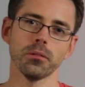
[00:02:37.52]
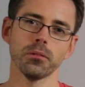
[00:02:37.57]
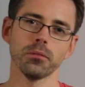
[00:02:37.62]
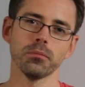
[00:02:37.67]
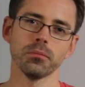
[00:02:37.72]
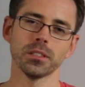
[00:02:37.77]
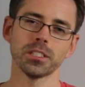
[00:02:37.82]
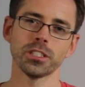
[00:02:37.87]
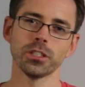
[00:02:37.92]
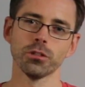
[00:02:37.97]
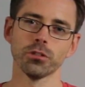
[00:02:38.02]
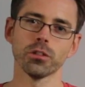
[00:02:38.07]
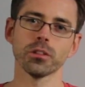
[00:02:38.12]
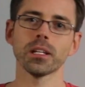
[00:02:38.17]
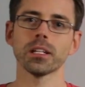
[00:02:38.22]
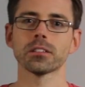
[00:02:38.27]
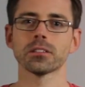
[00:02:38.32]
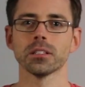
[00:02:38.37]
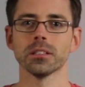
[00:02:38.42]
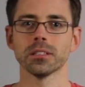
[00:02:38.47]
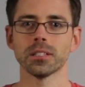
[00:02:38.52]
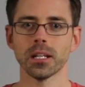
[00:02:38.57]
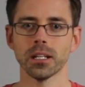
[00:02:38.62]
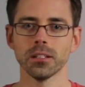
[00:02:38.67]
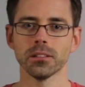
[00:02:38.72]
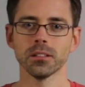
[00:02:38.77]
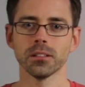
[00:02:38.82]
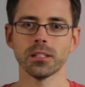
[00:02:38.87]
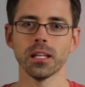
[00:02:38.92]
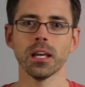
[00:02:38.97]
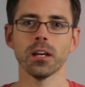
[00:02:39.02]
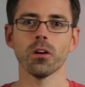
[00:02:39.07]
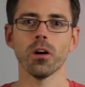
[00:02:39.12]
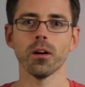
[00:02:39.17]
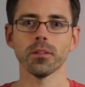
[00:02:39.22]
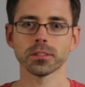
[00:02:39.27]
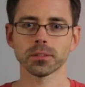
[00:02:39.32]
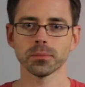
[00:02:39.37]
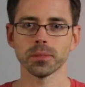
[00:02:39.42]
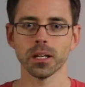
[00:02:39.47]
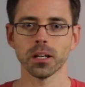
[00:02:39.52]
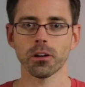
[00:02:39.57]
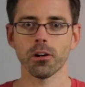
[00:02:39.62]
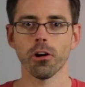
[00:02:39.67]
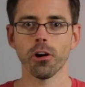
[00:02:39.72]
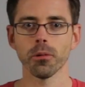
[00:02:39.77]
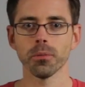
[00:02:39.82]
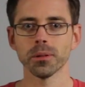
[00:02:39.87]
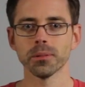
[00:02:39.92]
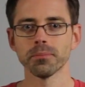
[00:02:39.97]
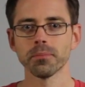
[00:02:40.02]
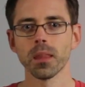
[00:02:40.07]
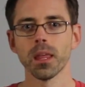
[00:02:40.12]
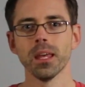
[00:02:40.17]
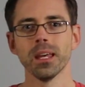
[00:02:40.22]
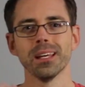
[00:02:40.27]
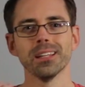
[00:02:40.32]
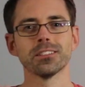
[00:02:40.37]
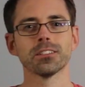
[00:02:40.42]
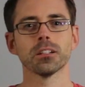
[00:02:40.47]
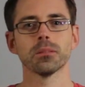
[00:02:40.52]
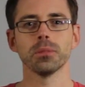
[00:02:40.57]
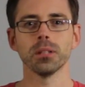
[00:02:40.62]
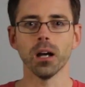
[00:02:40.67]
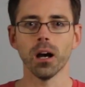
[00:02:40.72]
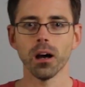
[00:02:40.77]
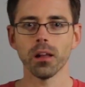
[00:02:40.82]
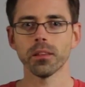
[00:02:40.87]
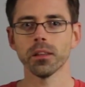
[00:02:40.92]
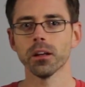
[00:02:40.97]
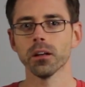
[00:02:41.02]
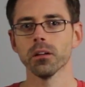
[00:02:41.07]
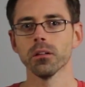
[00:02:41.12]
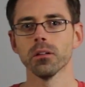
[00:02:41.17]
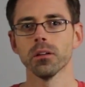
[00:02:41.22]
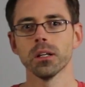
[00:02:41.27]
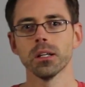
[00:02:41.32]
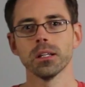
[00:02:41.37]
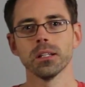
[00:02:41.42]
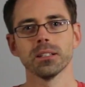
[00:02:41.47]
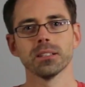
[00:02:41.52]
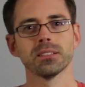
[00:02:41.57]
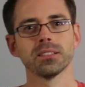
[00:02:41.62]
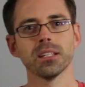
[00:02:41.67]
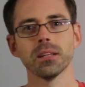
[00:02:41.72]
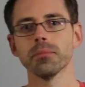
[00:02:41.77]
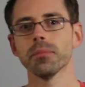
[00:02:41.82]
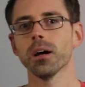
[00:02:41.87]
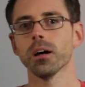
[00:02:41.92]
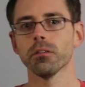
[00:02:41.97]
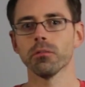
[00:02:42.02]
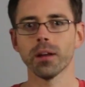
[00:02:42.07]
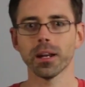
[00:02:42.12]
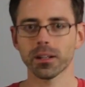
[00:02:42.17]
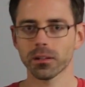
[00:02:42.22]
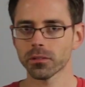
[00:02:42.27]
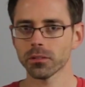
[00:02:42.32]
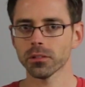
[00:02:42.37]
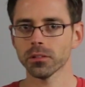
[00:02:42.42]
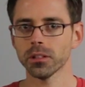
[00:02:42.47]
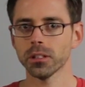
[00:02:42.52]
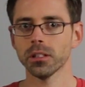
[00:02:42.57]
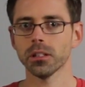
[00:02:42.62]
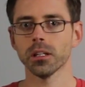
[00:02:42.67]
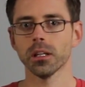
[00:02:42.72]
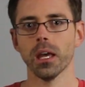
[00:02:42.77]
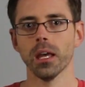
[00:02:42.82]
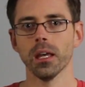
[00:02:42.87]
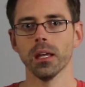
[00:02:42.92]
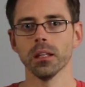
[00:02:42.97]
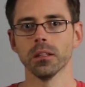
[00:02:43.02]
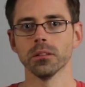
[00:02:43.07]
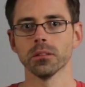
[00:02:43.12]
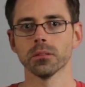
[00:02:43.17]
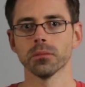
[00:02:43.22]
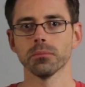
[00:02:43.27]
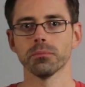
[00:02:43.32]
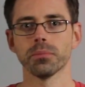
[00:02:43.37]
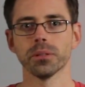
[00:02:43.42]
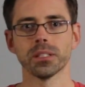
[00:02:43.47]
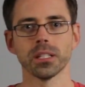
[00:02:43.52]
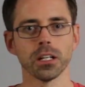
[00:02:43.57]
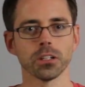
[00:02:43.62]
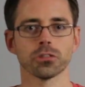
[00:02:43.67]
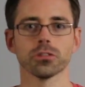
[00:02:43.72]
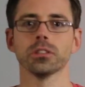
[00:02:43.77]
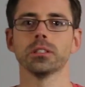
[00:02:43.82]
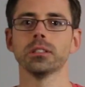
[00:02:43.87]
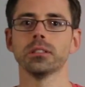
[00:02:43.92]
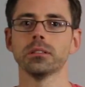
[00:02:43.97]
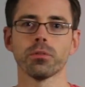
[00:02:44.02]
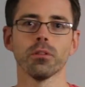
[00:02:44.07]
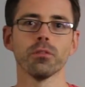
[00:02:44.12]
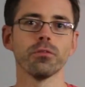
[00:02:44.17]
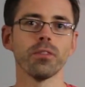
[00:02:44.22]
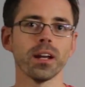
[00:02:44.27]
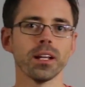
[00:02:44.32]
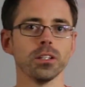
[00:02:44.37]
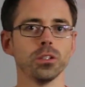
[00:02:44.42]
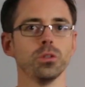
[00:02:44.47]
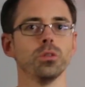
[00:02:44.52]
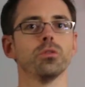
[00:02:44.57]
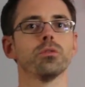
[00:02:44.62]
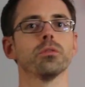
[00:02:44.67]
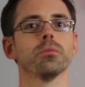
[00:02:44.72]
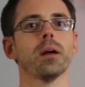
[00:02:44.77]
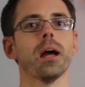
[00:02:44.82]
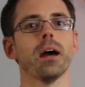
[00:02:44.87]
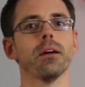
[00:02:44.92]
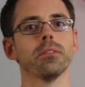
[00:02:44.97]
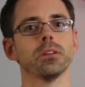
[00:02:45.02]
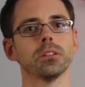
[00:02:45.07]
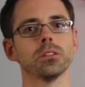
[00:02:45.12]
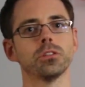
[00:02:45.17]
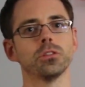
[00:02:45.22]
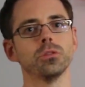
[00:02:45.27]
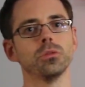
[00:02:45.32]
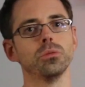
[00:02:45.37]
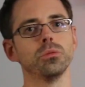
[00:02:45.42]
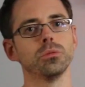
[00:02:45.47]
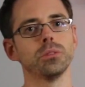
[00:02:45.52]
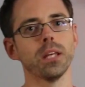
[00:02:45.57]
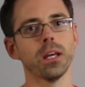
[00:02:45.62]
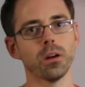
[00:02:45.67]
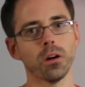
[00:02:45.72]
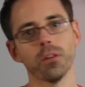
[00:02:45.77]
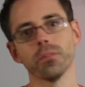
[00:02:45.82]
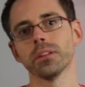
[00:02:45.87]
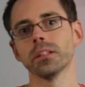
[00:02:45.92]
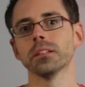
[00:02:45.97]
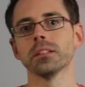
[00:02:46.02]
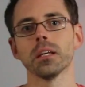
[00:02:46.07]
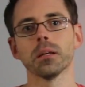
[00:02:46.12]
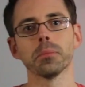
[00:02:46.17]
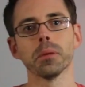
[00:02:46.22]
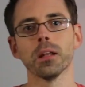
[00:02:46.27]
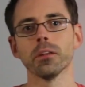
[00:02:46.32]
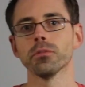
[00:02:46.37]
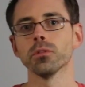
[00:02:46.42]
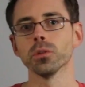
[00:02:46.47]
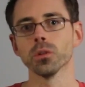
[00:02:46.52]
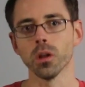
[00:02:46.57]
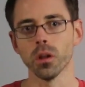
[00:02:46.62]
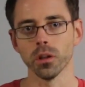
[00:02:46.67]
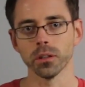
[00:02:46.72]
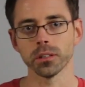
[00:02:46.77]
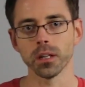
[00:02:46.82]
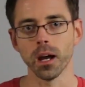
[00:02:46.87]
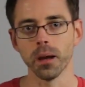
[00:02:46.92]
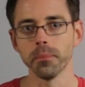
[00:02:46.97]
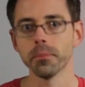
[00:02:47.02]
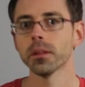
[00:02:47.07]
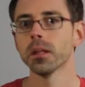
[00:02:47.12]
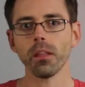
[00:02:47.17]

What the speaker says: material that's intended to take off some of that carbon is going to be on there semi-regularly and potentially prevent you from having to take off the intake manifold all the time.